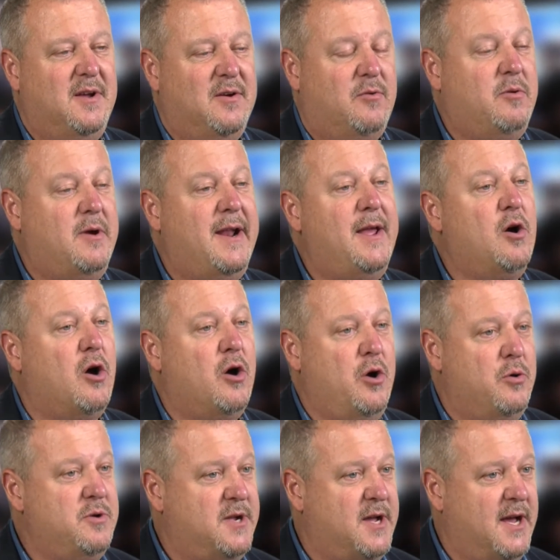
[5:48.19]
creating our
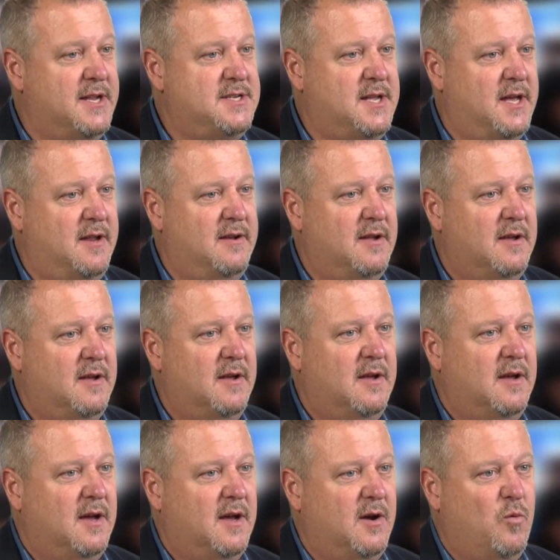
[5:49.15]
own content.
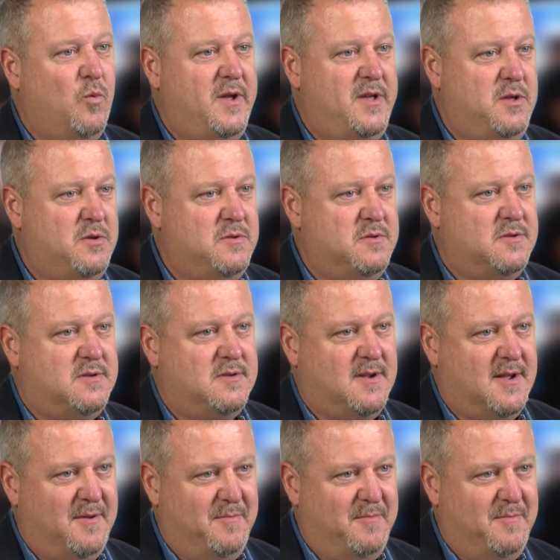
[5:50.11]
Uh, we used